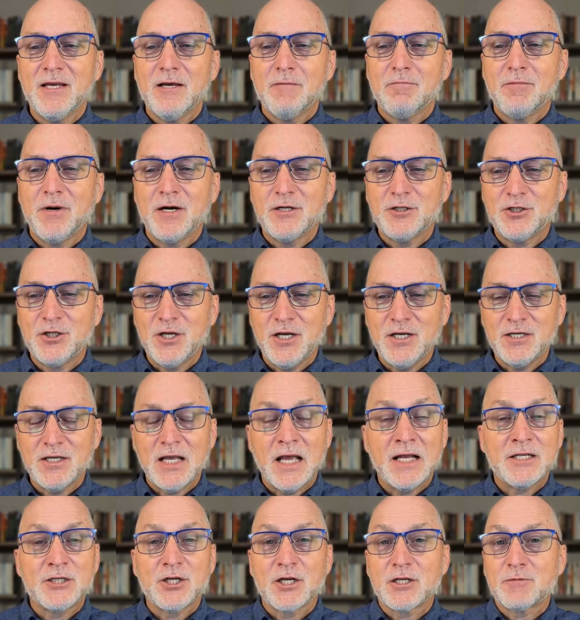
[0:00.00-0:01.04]
but
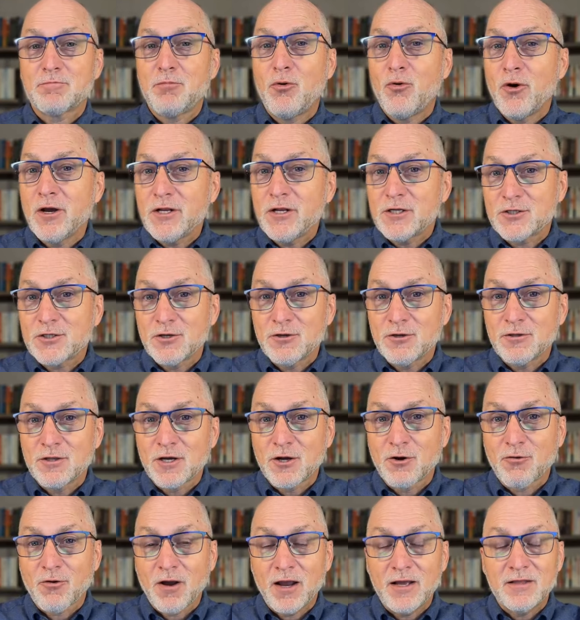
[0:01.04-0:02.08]
it just points to
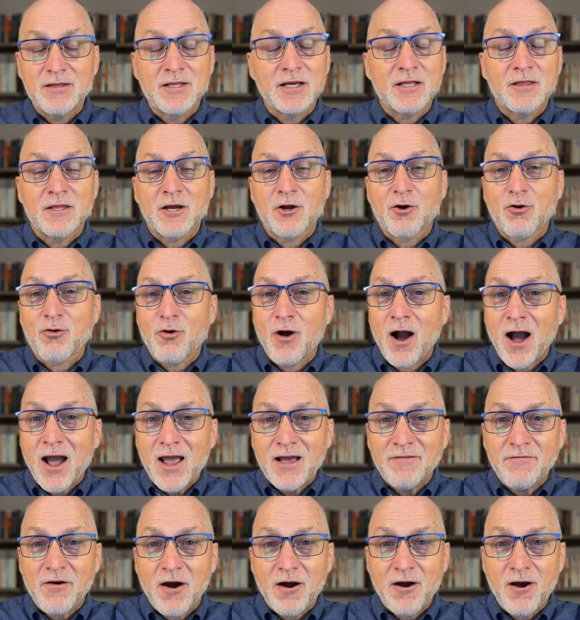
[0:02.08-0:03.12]
the cry
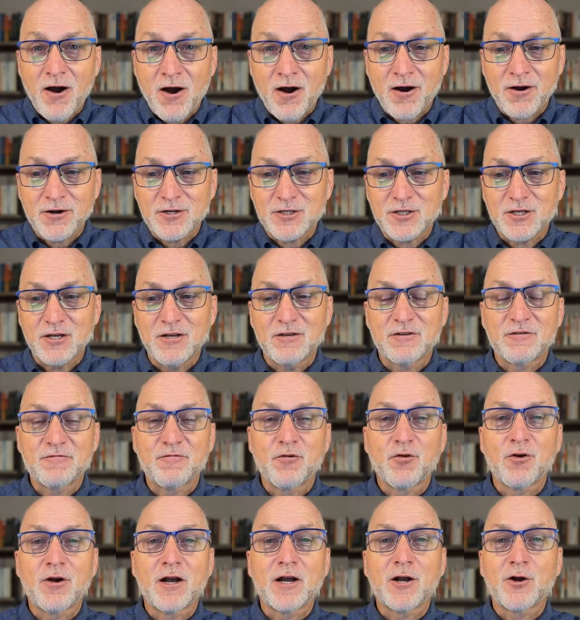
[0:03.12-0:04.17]
of our hearts is
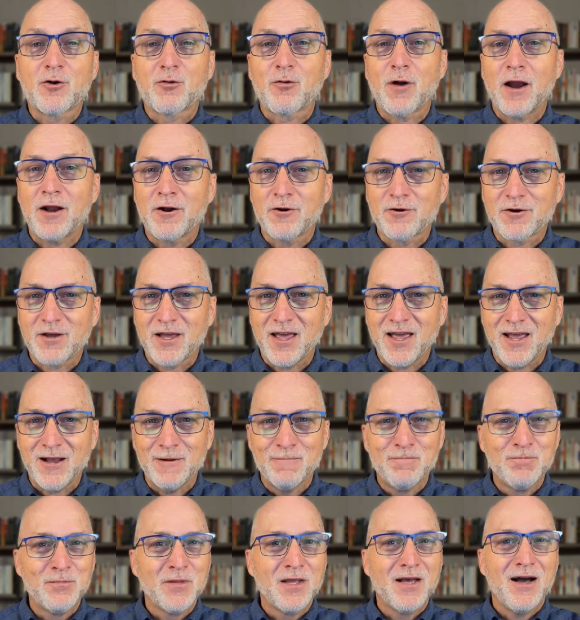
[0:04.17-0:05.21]
for a greater king,
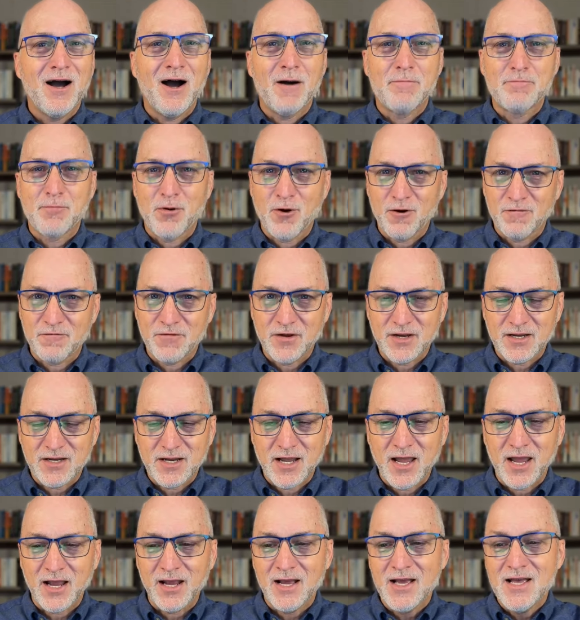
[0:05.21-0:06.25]
a perfect
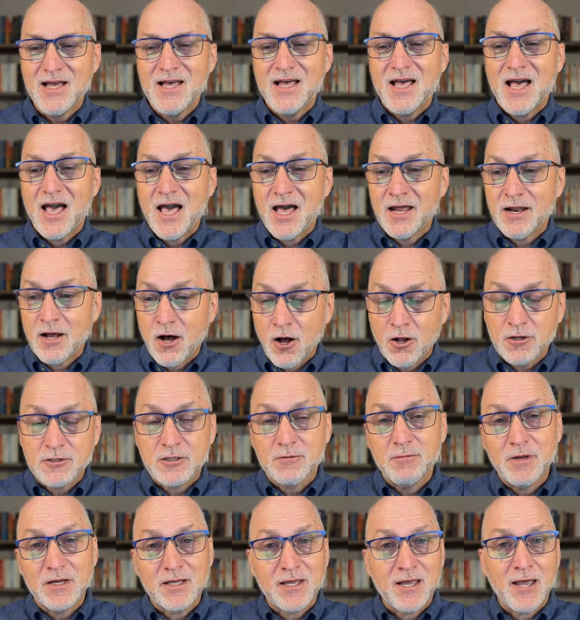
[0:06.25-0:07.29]
king, an
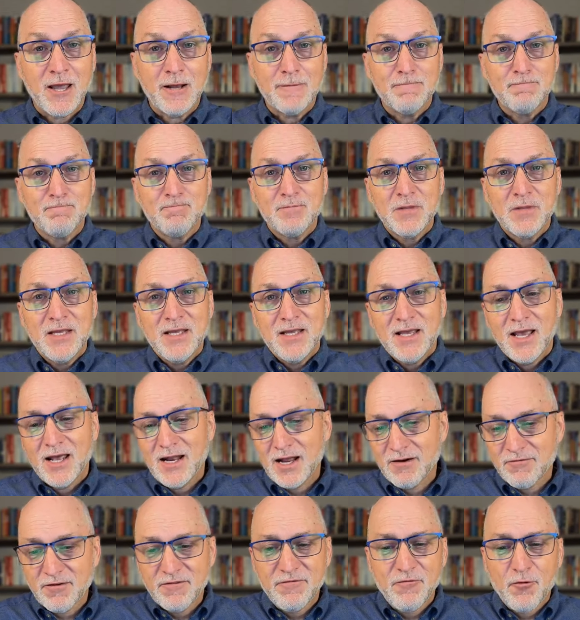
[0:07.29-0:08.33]
ultimate king. And
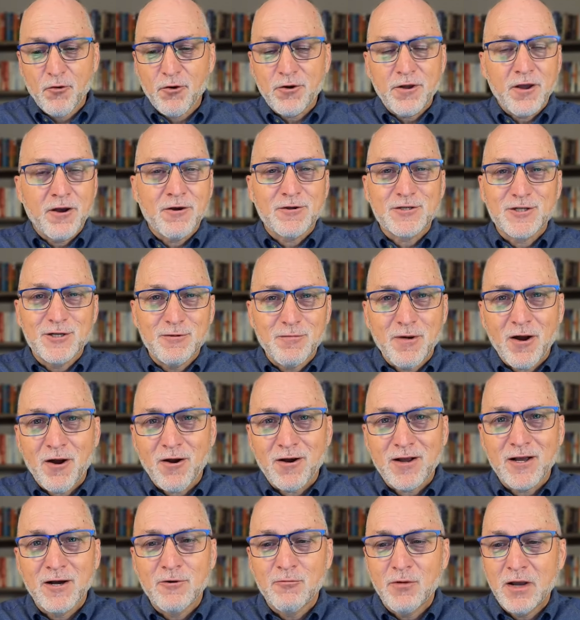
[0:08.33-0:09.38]
every 4 years in
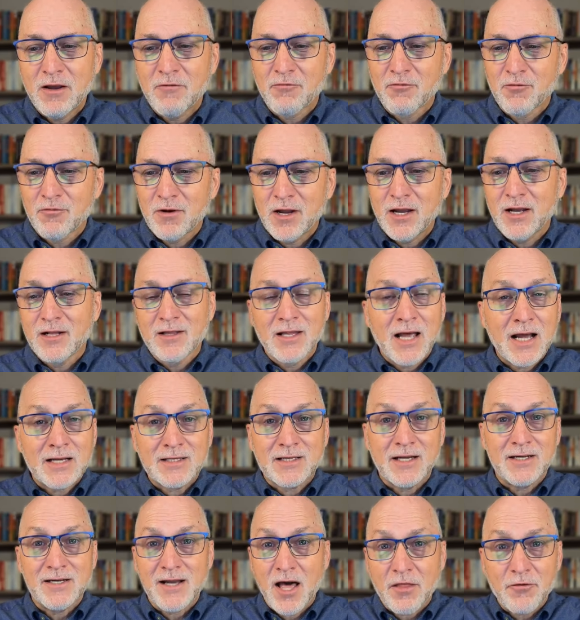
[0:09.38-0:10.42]
America, we reelect
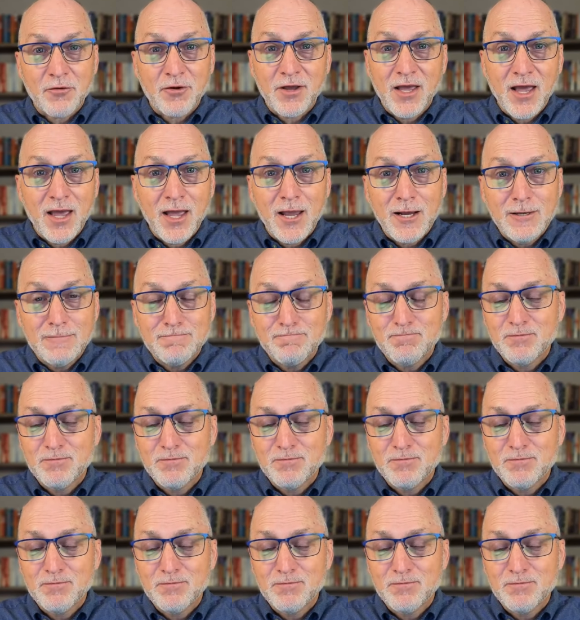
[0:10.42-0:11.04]
another king,